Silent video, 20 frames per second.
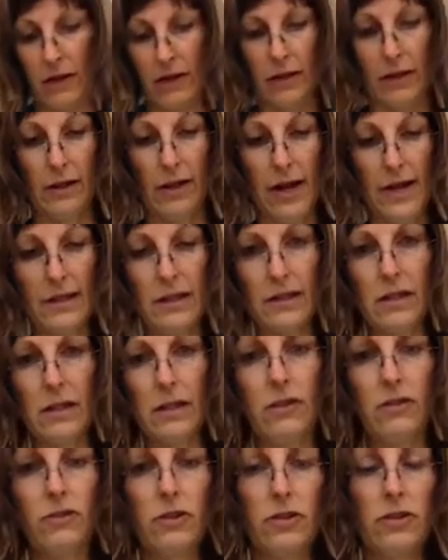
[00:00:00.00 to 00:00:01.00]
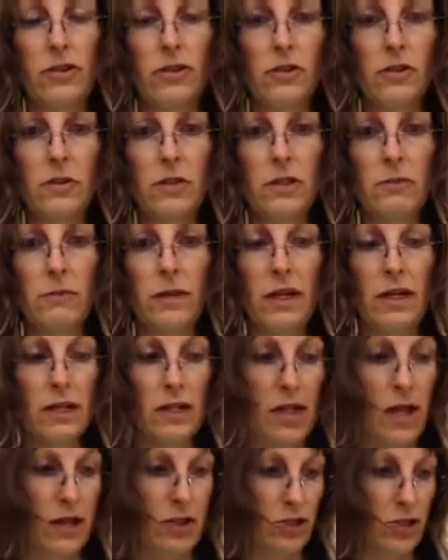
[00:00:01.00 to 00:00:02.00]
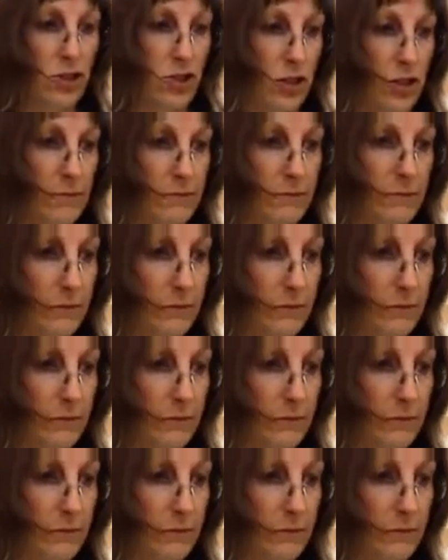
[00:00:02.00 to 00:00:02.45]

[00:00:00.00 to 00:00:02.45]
the last thing you can do is make texture.